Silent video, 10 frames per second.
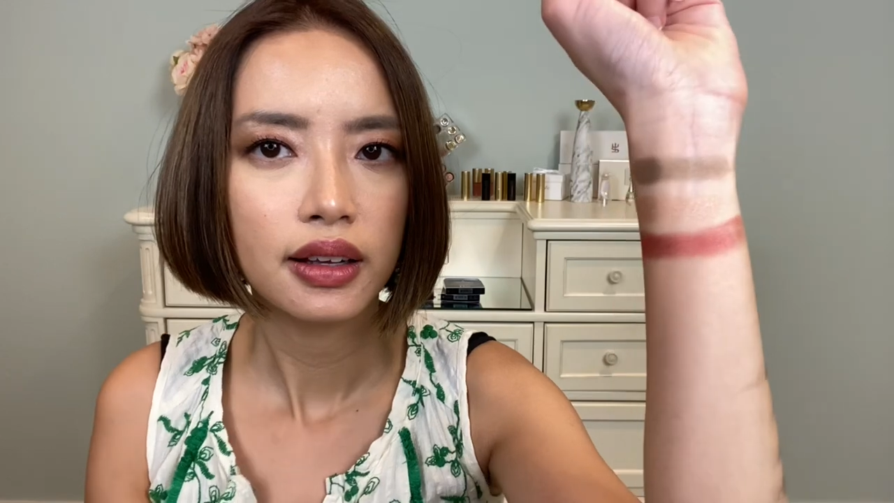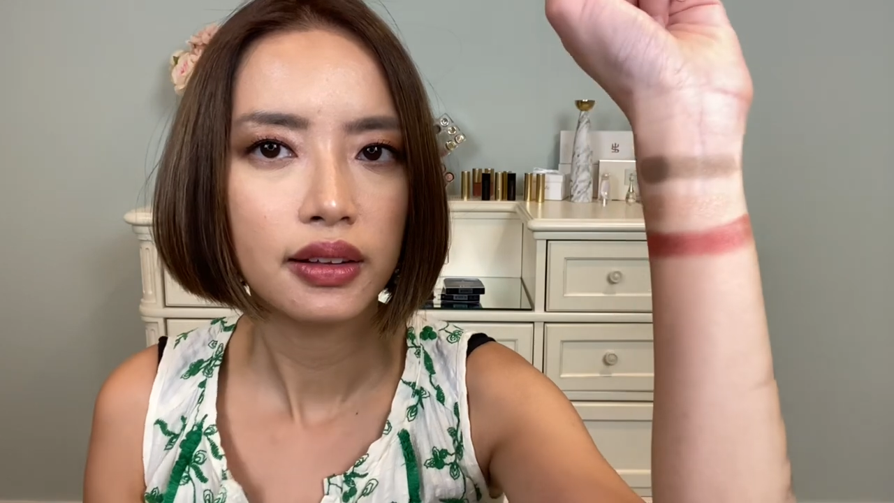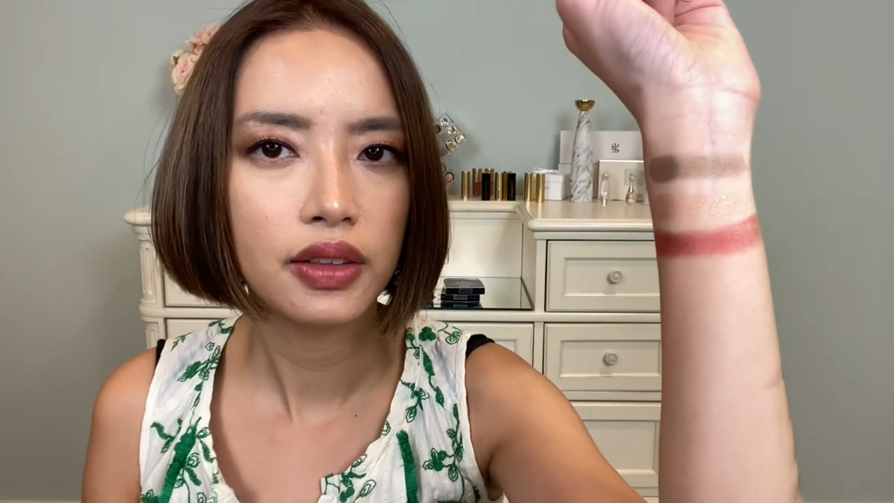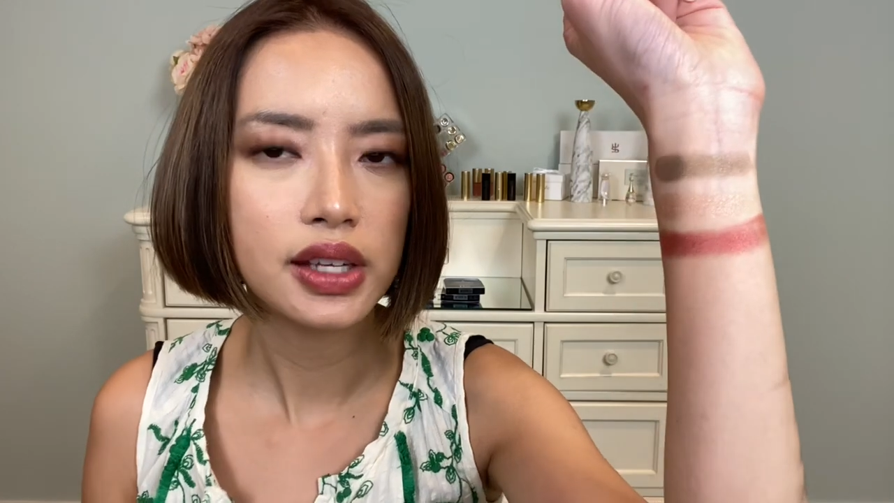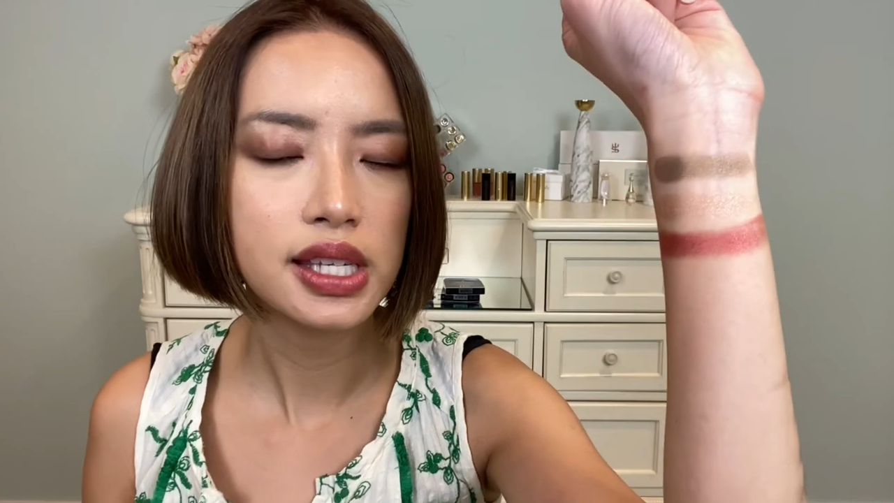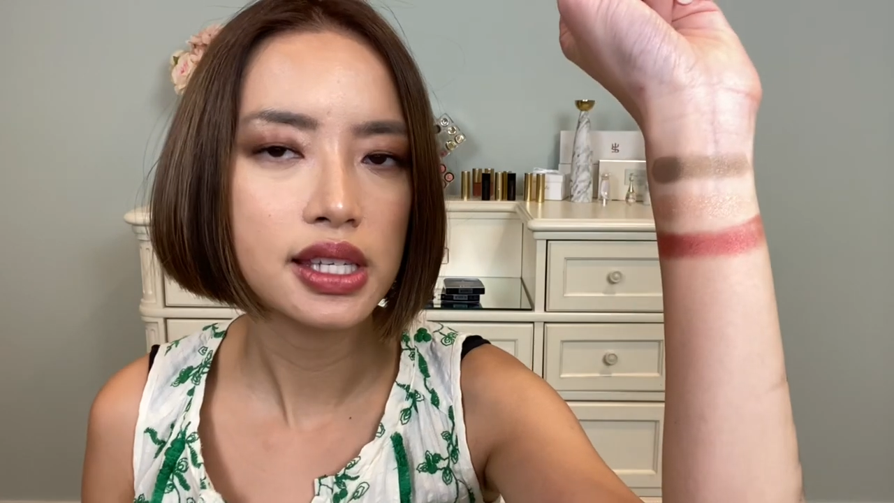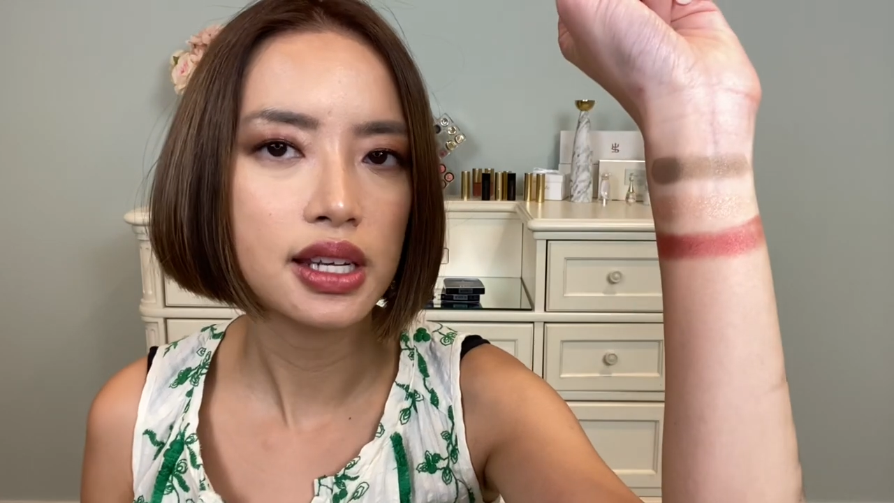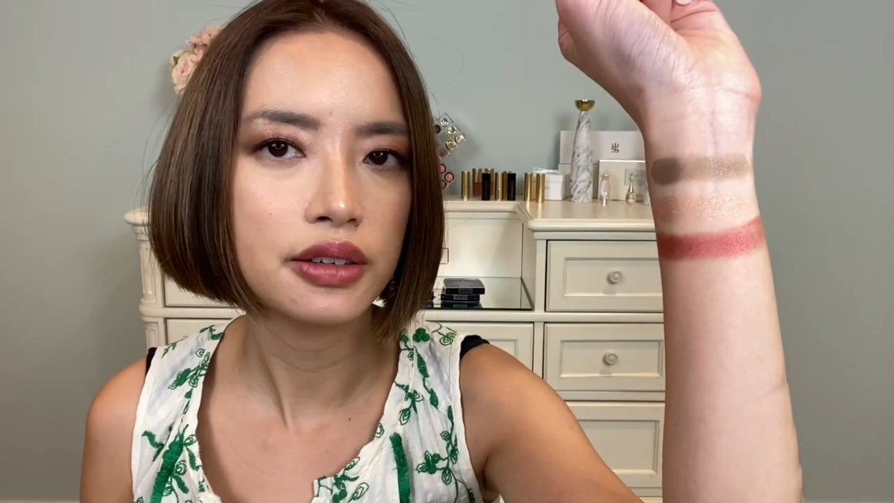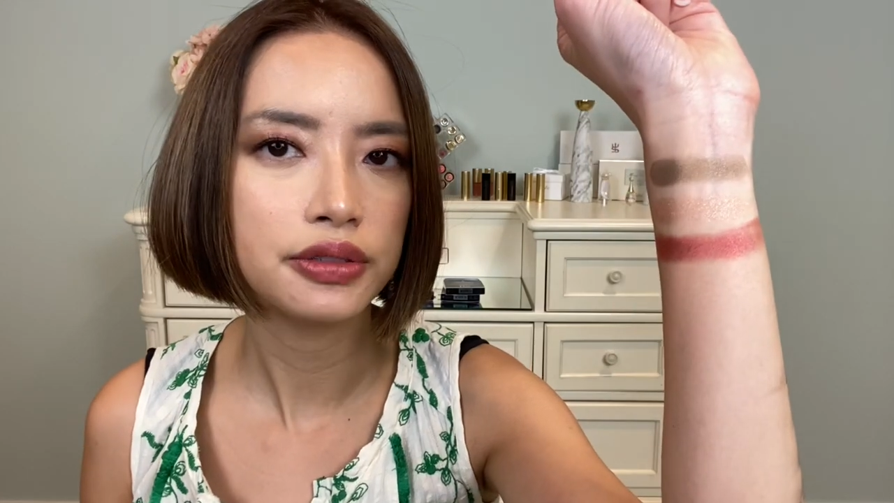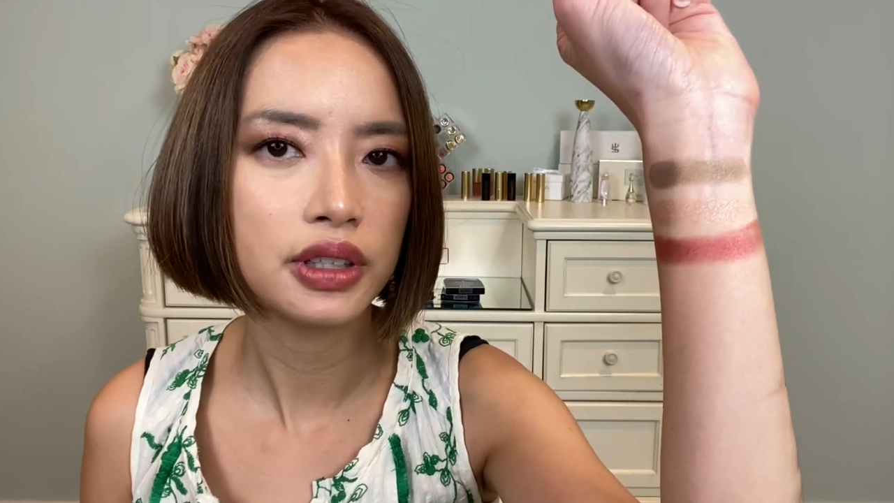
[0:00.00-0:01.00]
This is
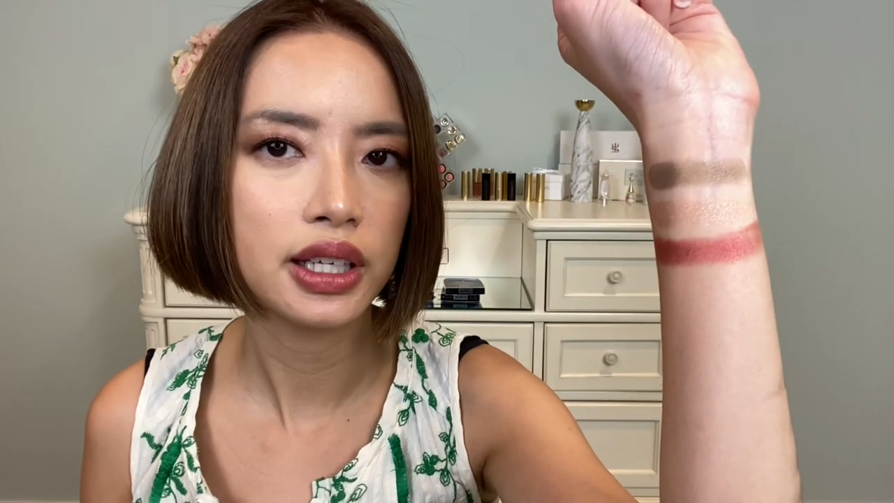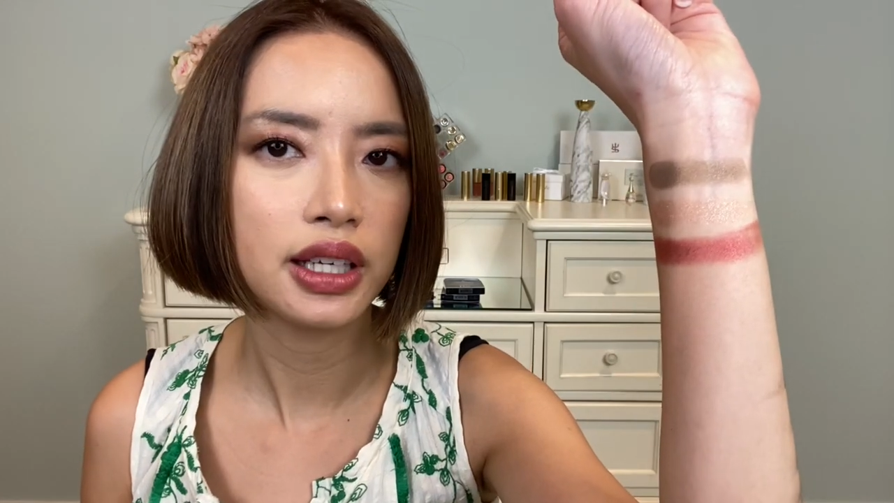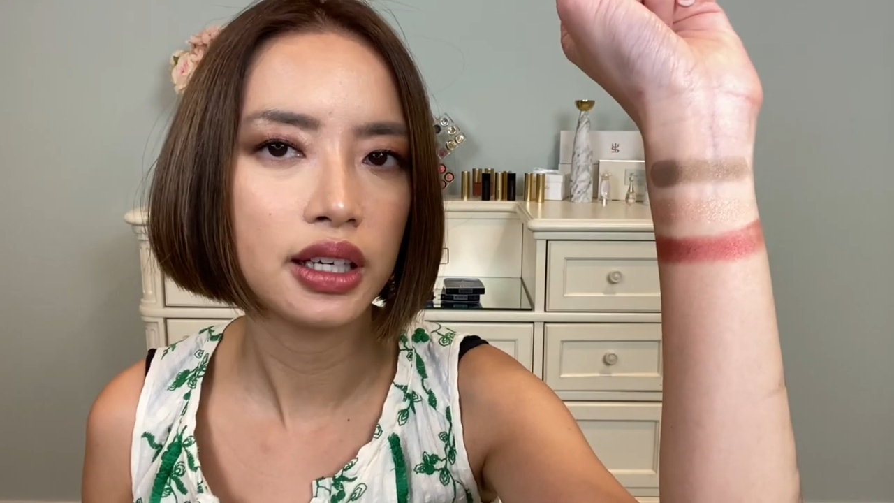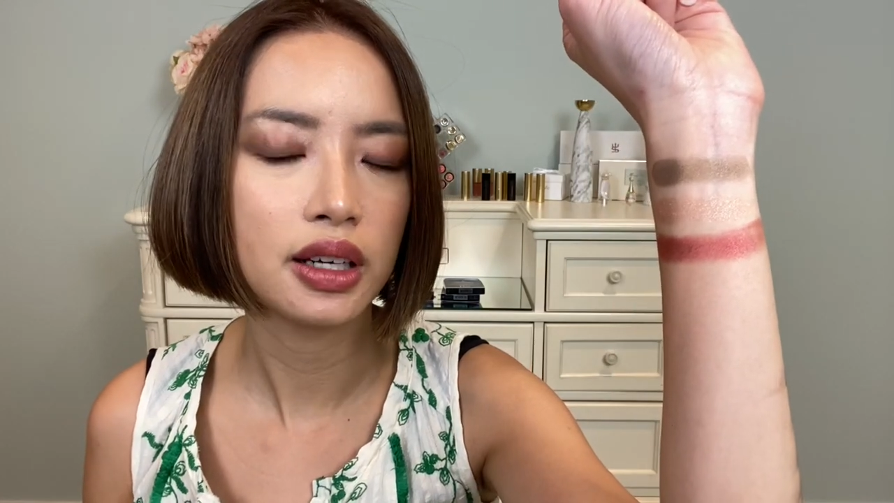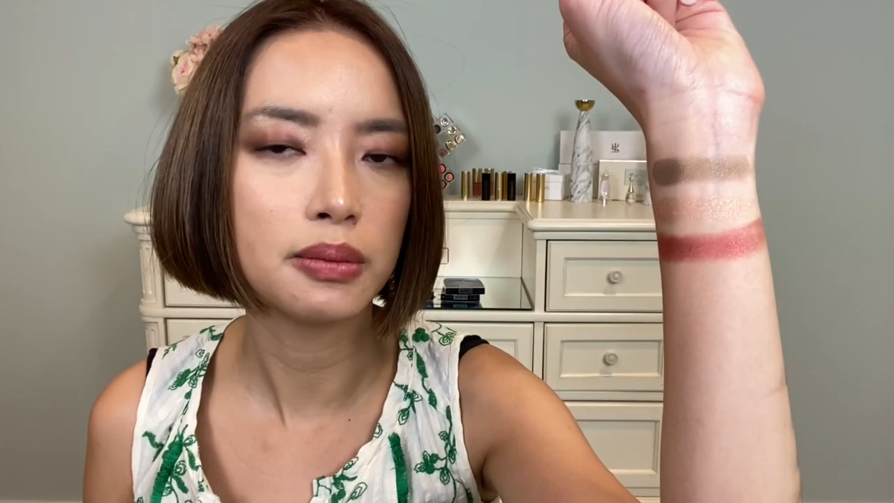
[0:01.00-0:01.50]
definitely